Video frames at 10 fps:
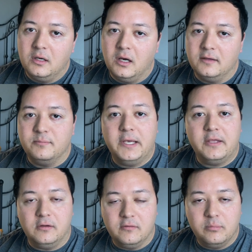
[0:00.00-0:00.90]

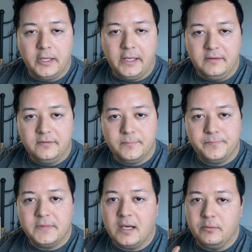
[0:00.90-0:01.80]
speculative plays
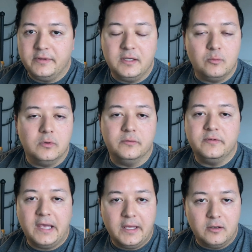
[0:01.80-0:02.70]
that we think will
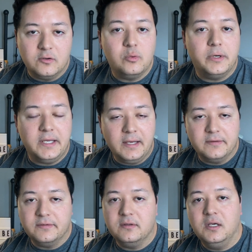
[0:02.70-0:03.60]
10 or
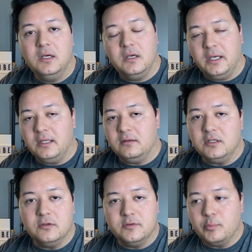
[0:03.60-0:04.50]
20x, and
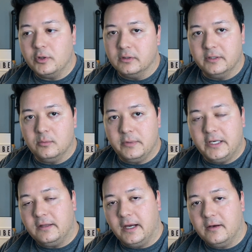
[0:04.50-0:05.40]
just put a little bit in
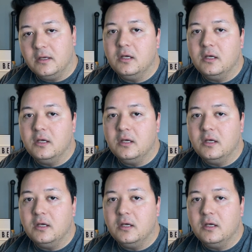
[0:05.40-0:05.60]
there.